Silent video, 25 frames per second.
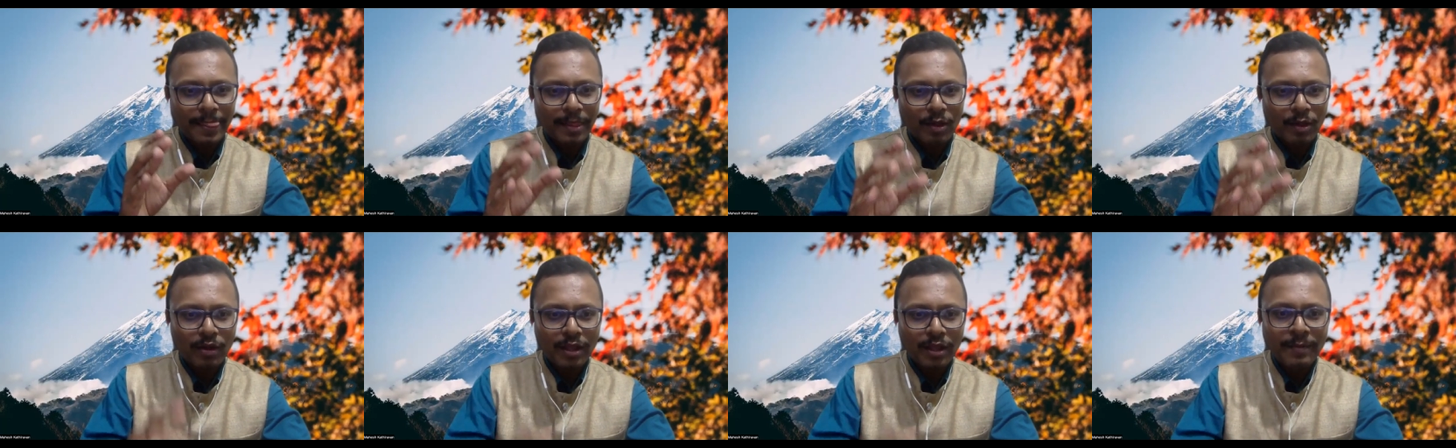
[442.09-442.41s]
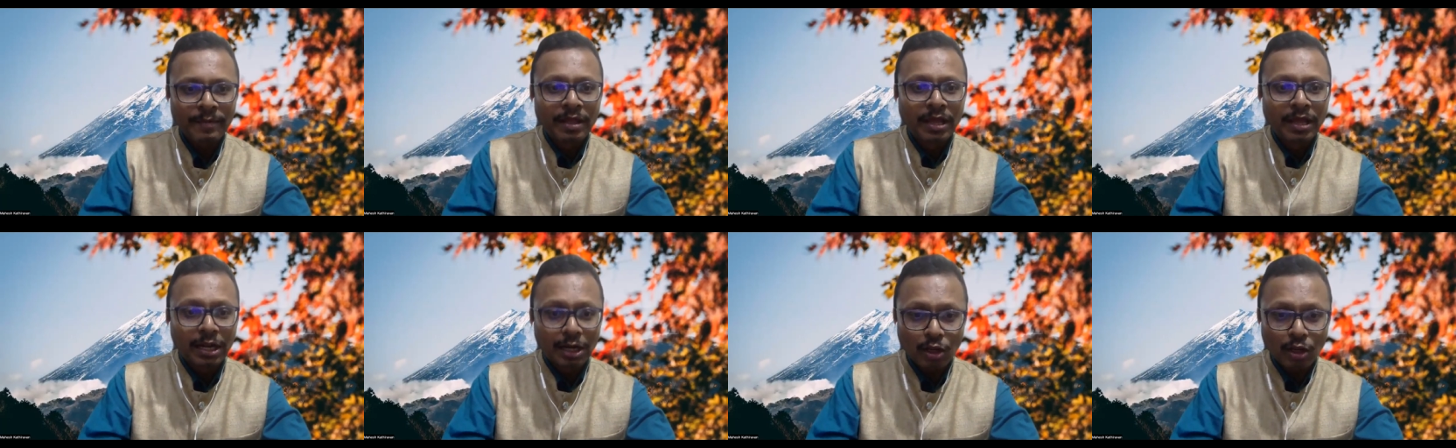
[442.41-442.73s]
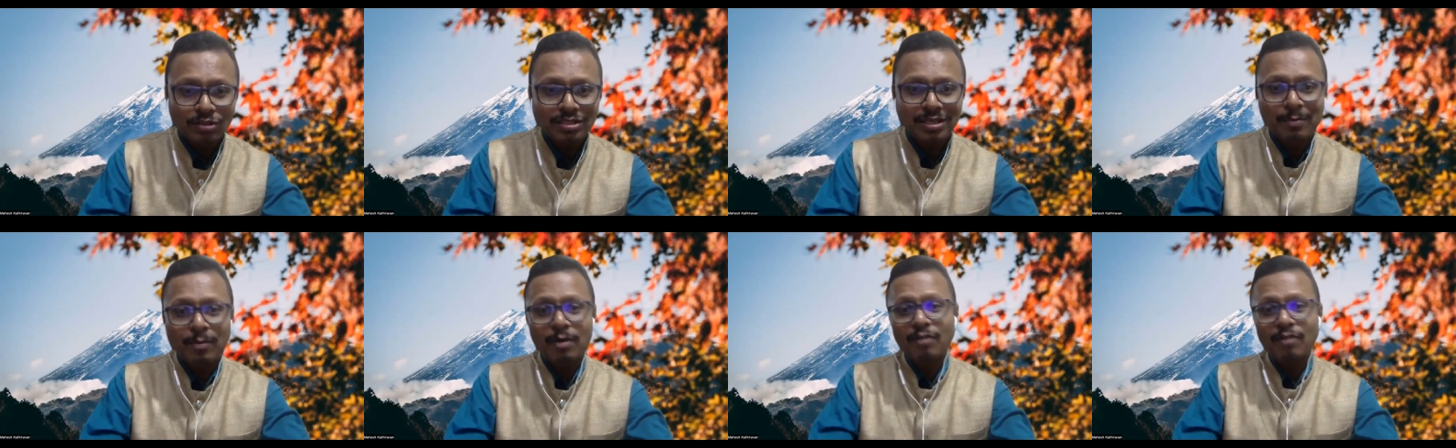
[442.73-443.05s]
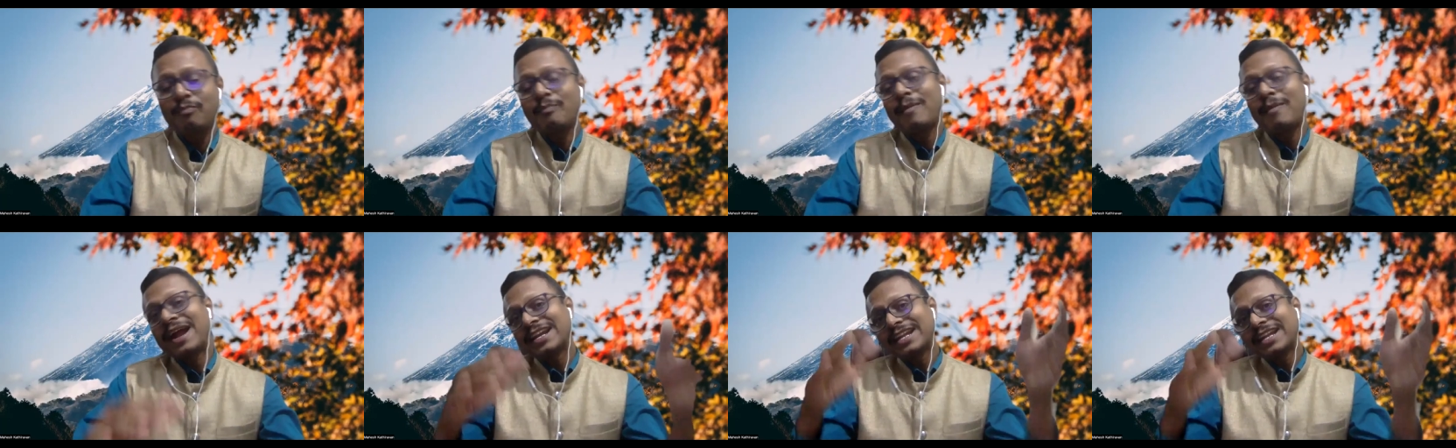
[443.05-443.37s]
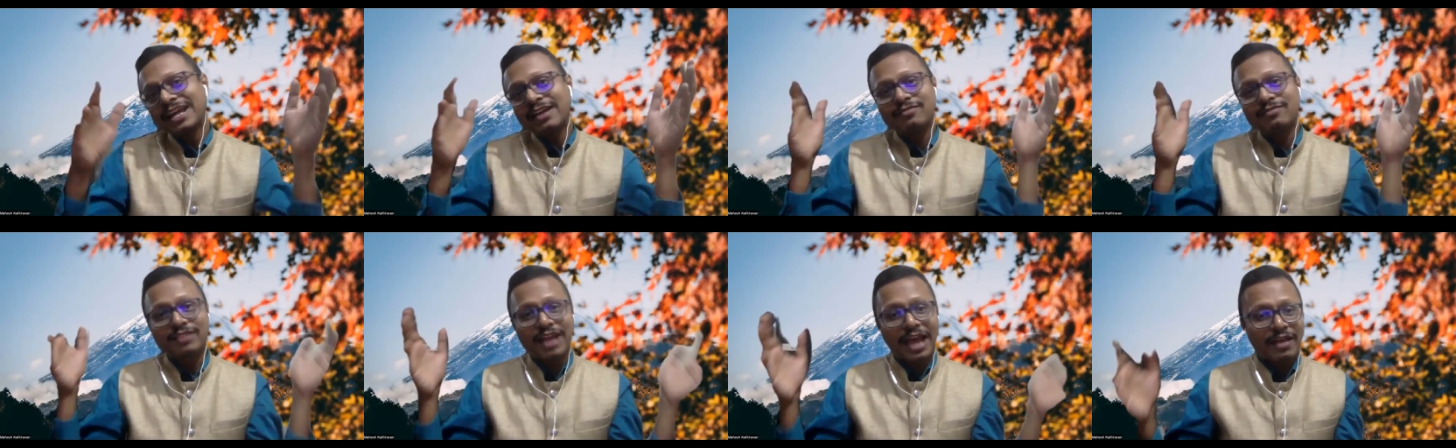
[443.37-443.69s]
Okay. Now some of might
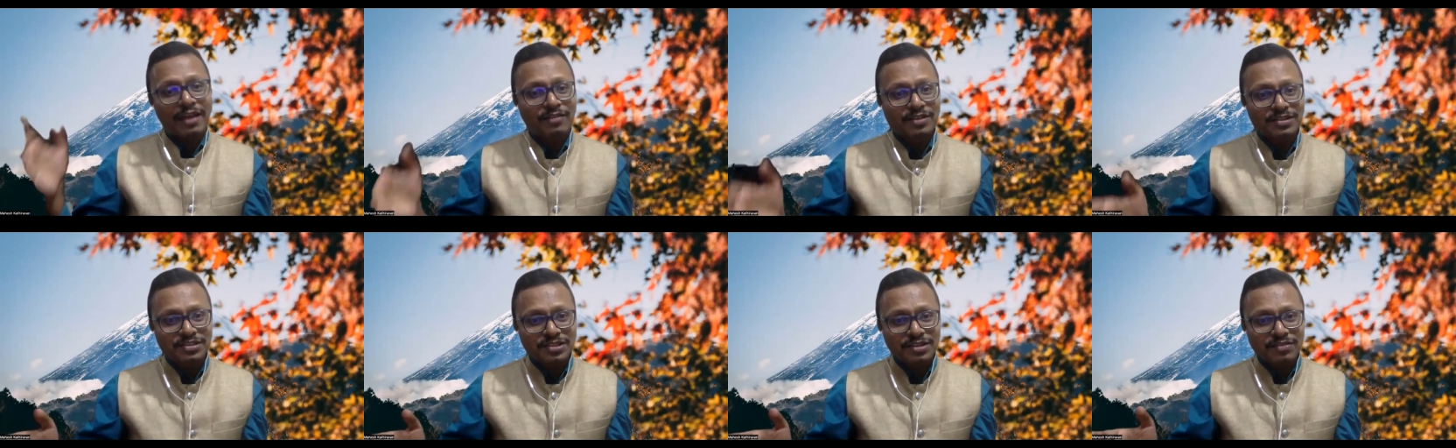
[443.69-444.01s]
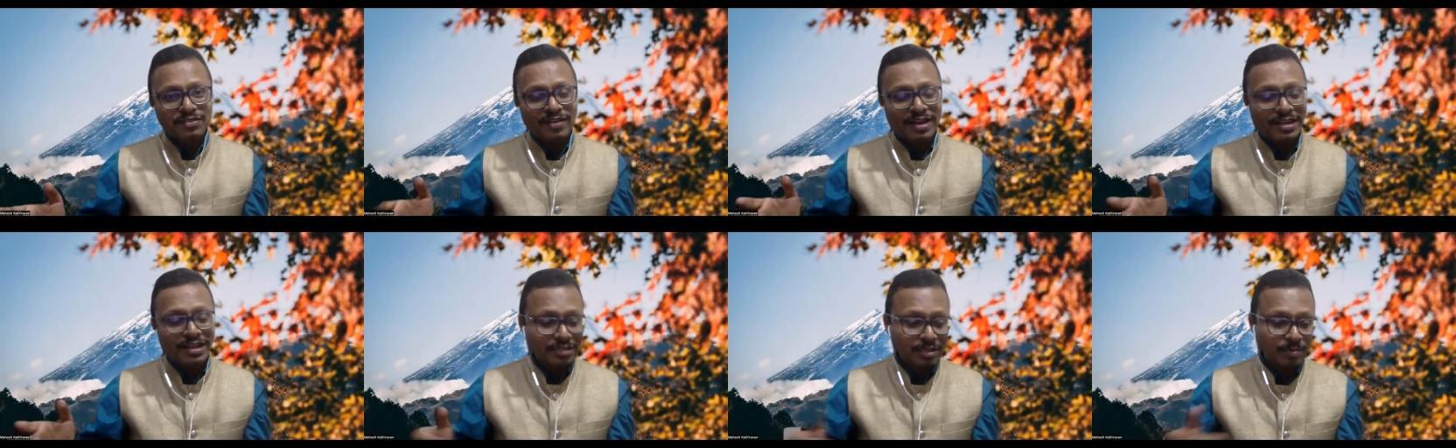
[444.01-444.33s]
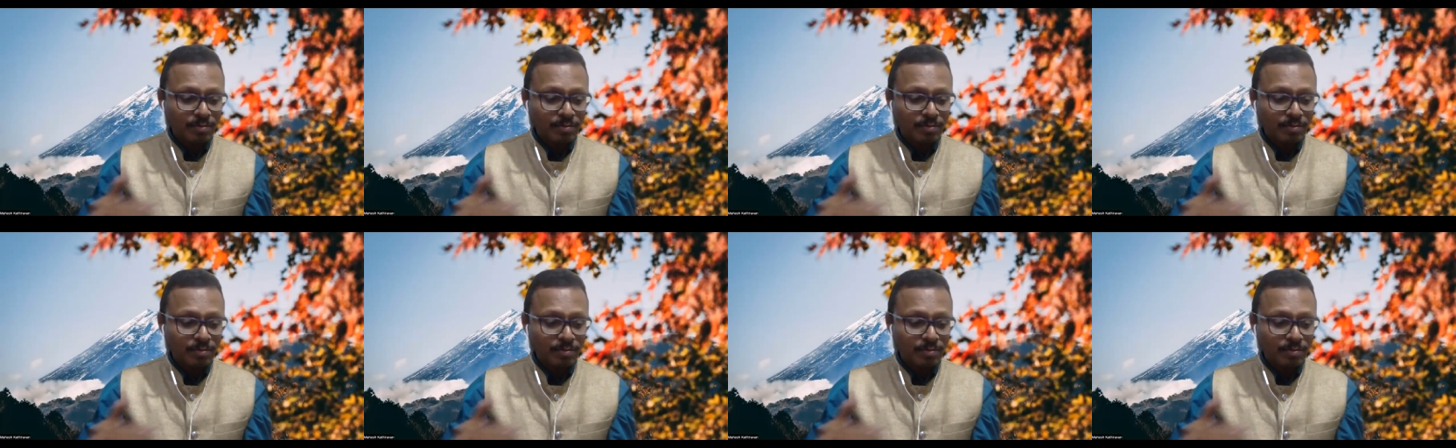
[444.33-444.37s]
have diversified,